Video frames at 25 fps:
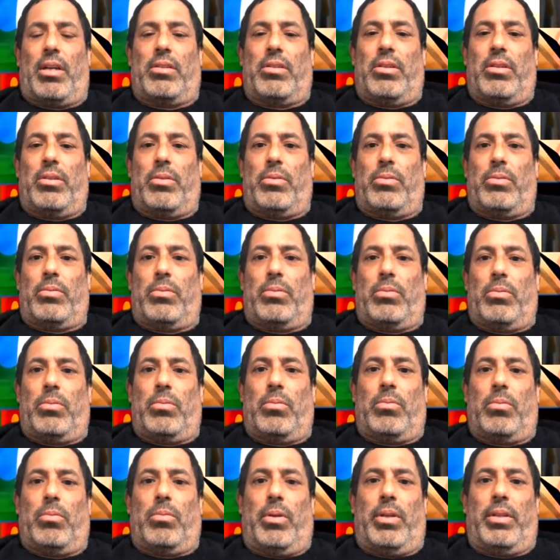I don't know
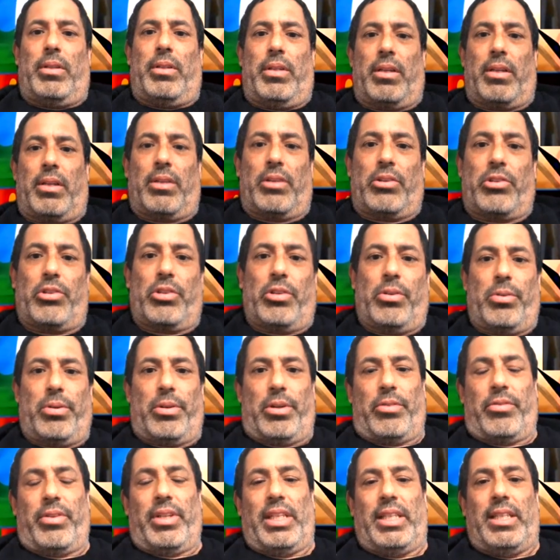when they're going to
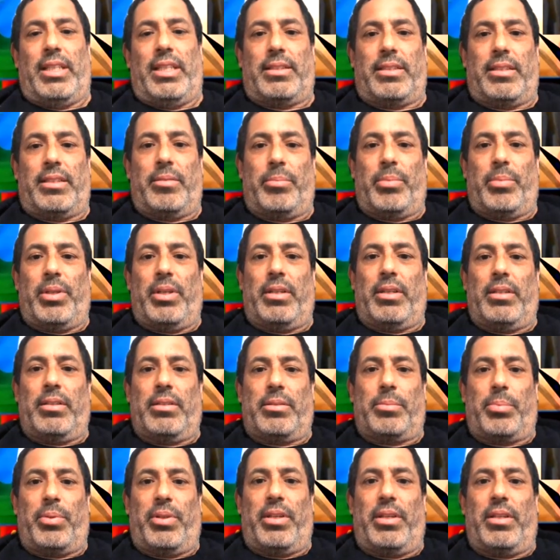show it or release it, but
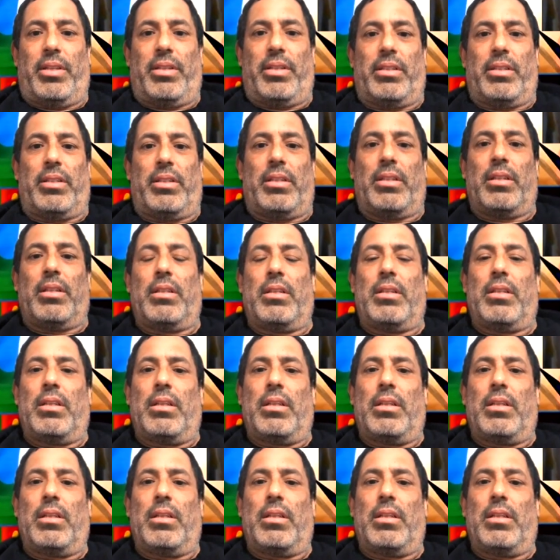it's pretty good.